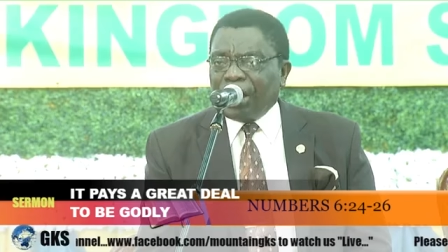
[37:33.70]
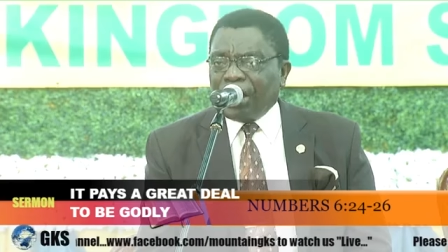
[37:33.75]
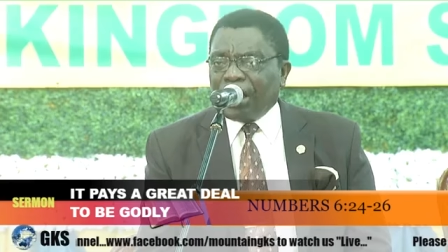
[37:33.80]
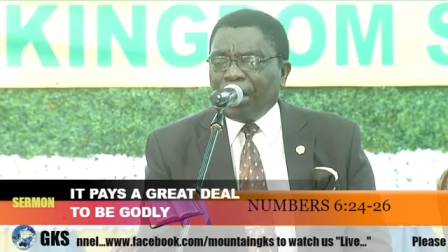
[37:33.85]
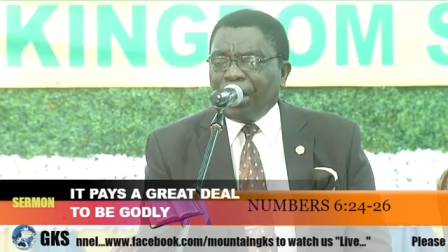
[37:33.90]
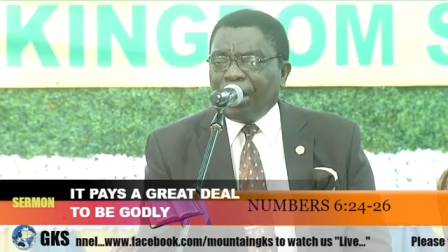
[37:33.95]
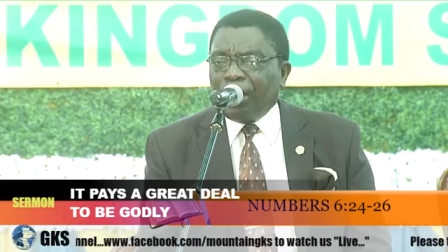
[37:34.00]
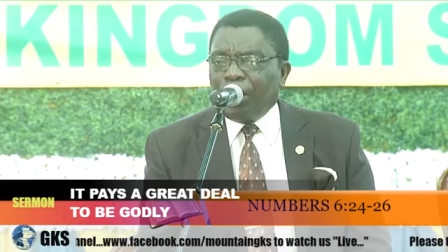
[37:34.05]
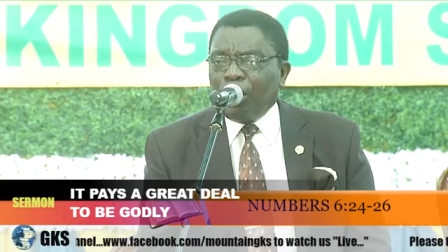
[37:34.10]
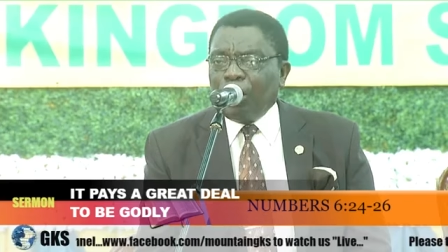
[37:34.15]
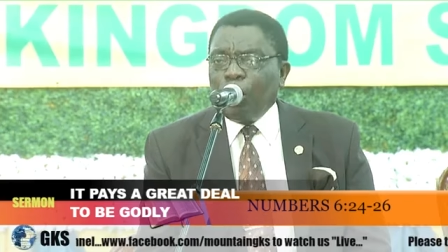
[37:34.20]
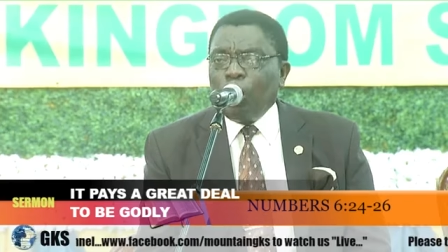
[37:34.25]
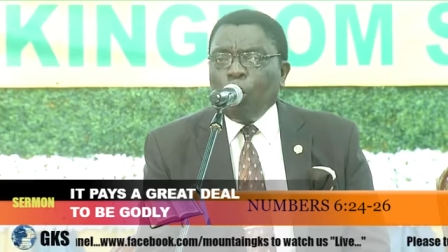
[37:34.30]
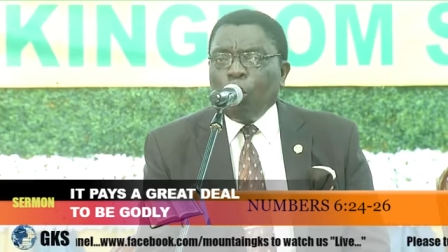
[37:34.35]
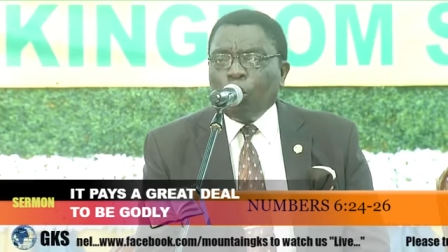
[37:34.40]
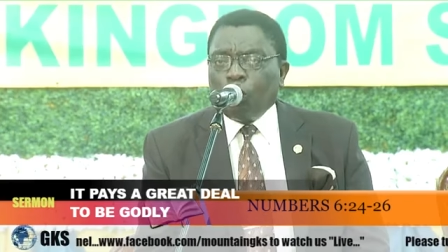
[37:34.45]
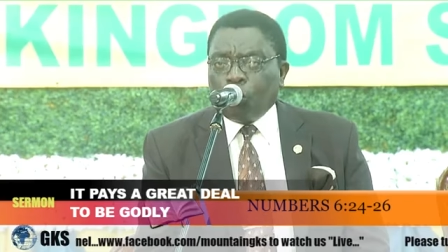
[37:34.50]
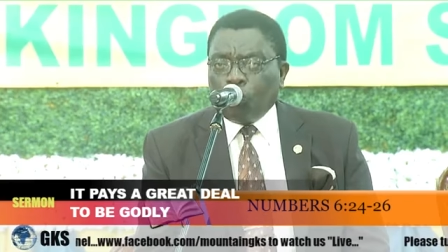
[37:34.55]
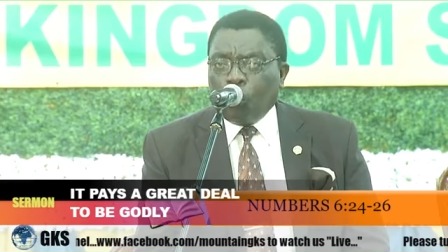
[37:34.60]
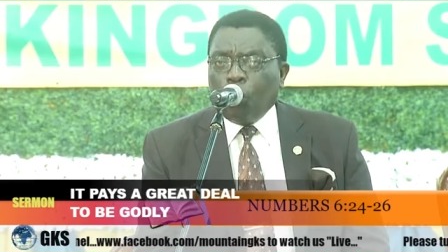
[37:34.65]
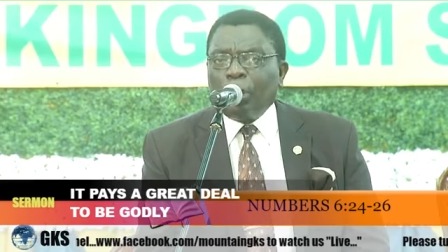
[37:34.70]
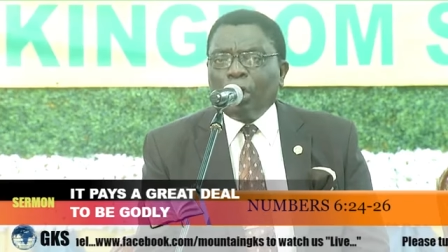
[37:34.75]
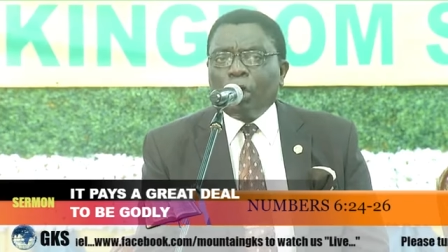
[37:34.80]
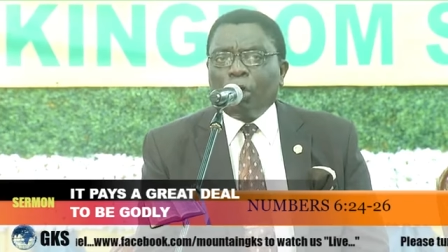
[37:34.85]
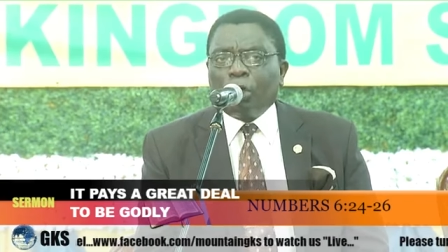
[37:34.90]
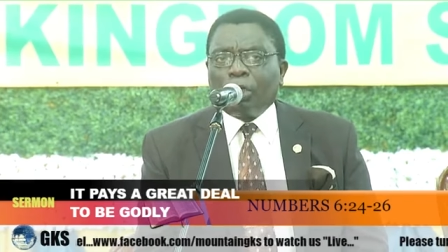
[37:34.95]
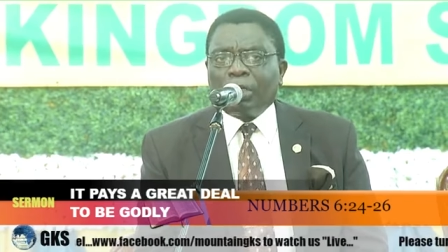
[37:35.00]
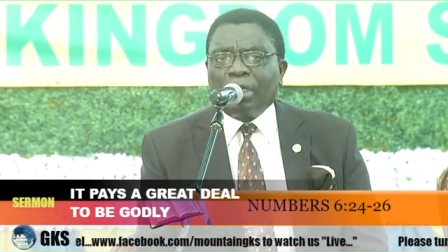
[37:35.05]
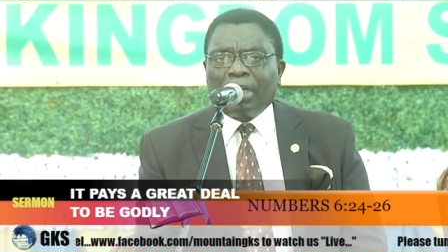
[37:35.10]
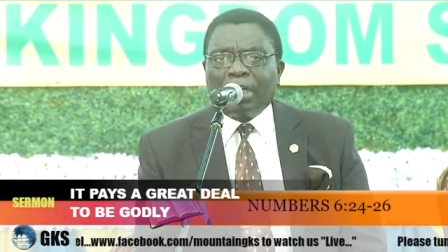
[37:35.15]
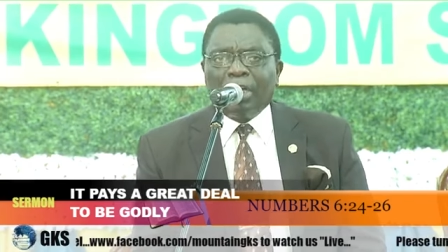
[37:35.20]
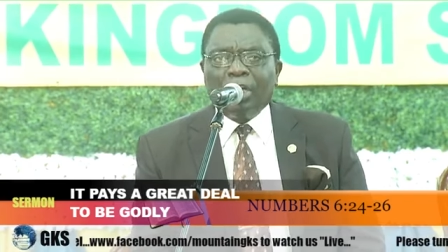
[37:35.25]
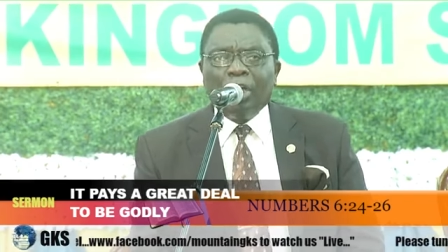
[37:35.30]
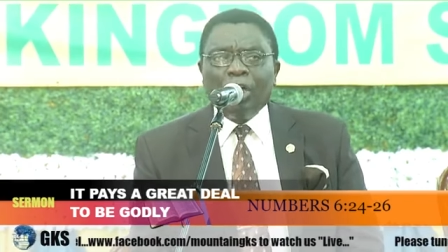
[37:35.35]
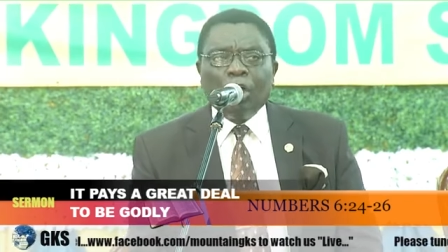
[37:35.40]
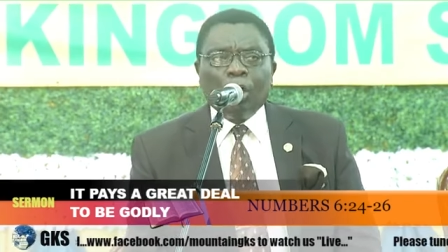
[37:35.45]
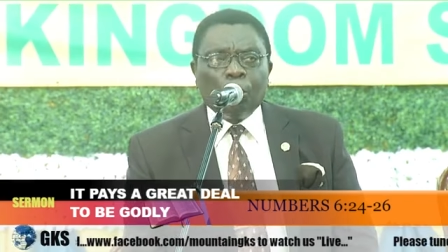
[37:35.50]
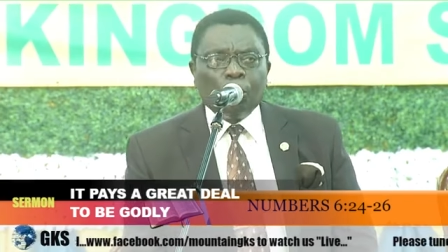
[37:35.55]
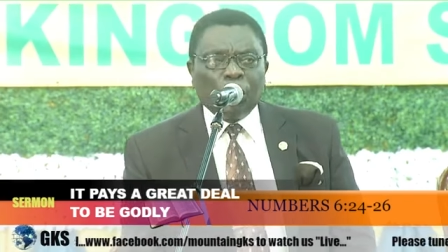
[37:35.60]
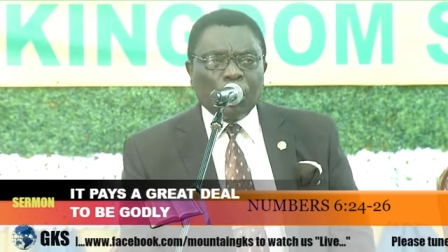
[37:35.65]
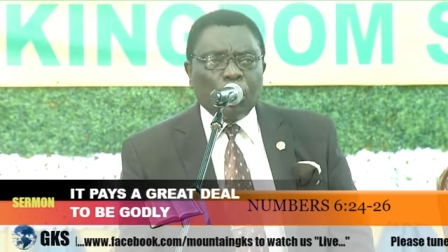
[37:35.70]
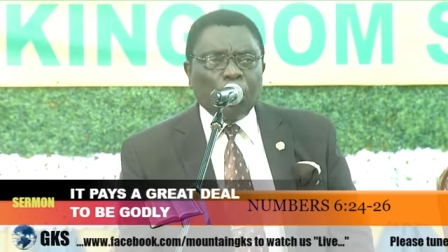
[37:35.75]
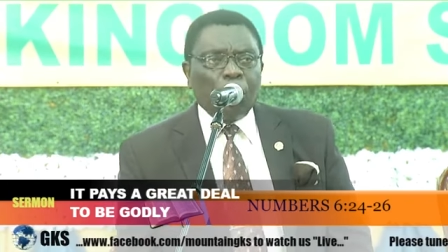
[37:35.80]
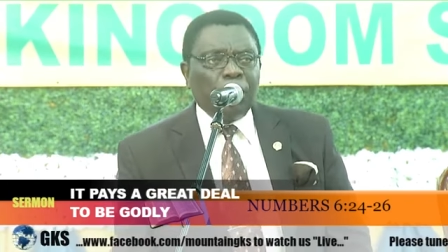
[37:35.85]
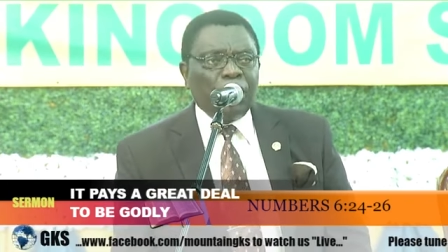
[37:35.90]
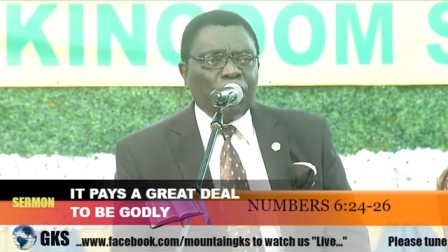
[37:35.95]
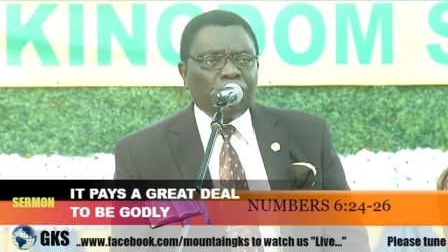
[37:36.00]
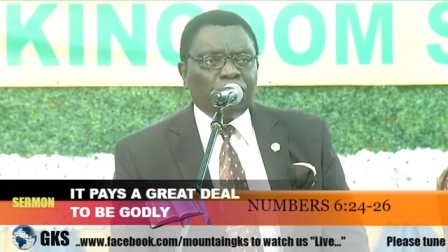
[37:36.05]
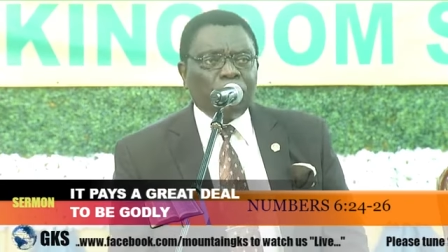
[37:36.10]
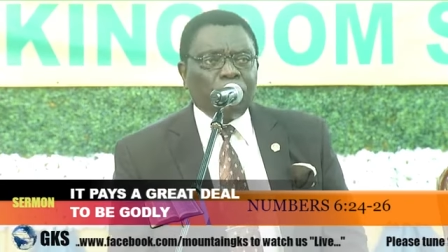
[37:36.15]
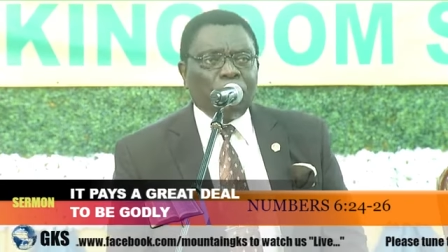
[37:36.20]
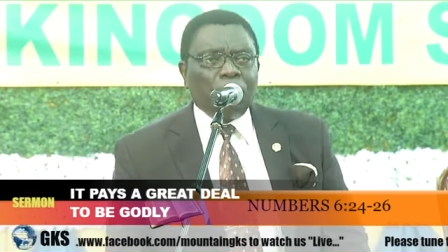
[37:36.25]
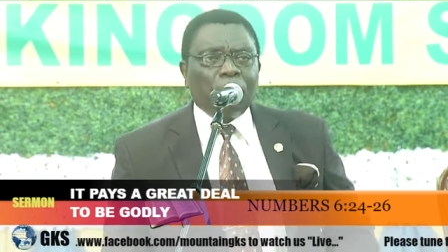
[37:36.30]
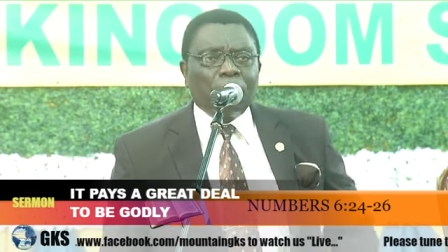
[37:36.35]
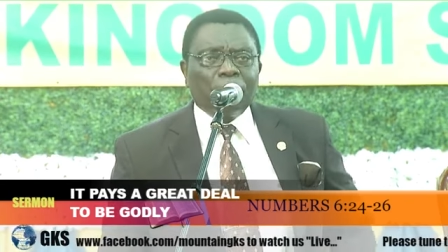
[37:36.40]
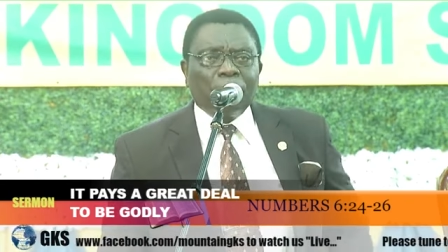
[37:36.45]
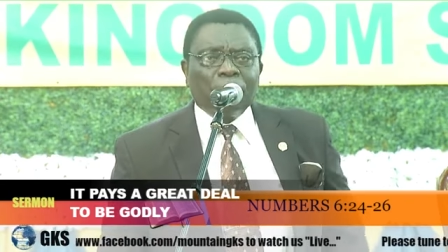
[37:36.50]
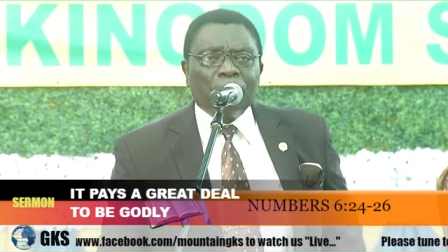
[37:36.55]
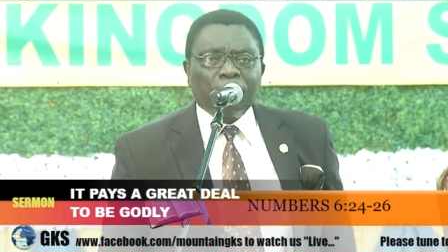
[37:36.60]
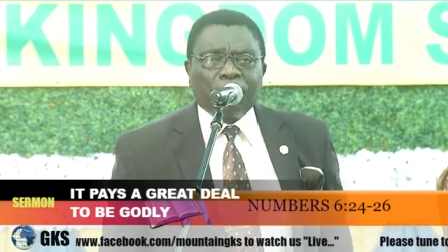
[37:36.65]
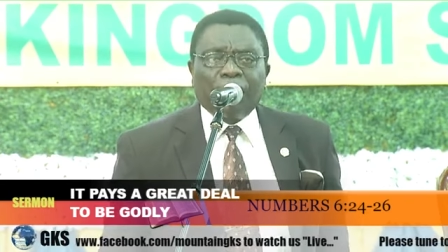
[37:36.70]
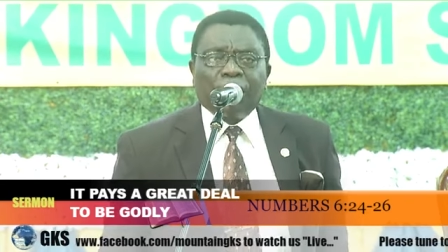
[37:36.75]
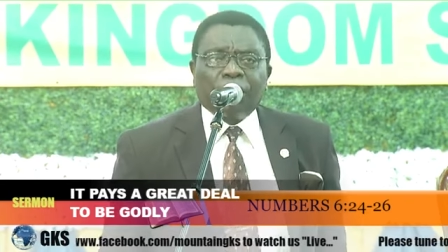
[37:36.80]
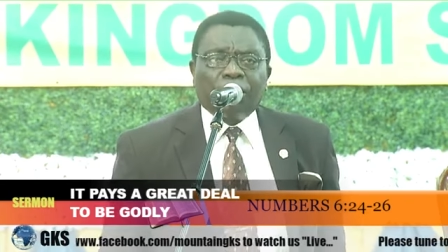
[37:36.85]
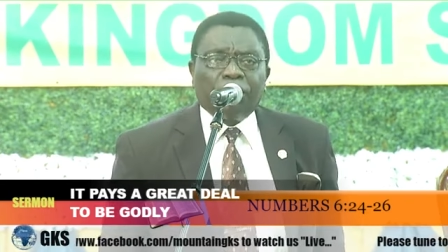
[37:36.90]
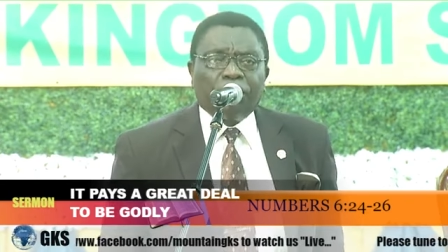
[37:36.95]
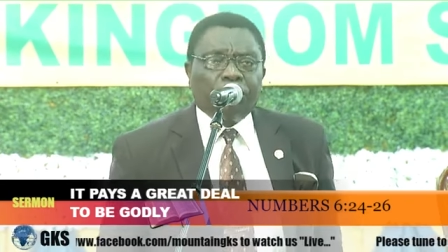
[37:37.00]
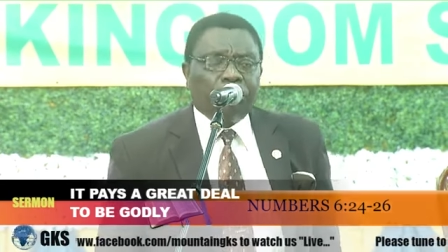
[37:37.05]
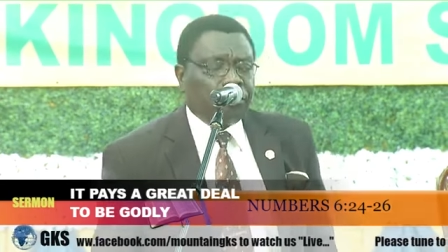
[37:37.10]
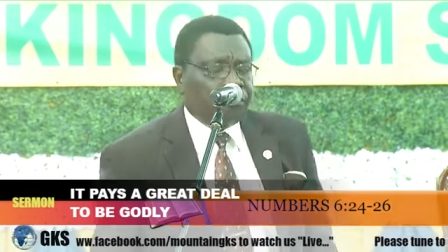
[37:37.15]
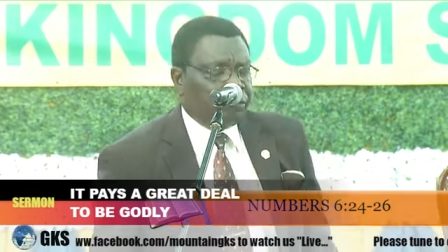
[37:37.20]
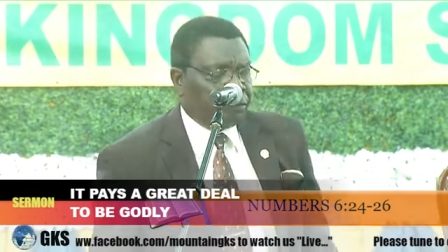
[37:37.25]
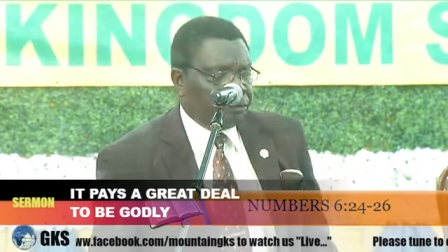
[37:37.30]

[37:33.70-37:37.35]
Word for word: deal to be godly. May God bless you all. Thank you.